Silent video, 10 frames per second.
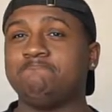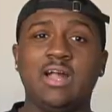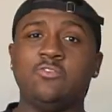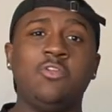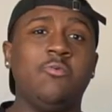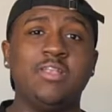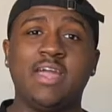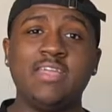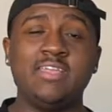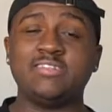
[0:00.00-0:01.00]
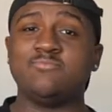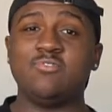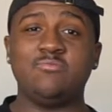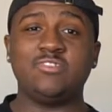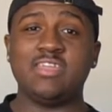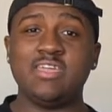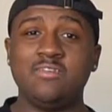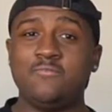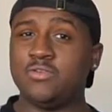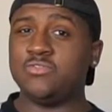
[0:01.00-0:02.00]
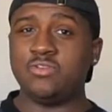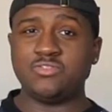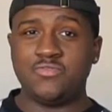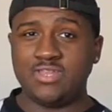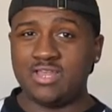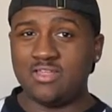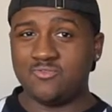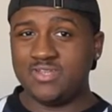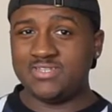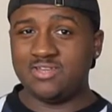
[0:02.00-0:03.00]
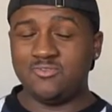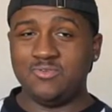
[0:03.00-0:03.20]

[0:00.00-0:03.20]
I don't know what Nike and Supreme was thinking for $250 retail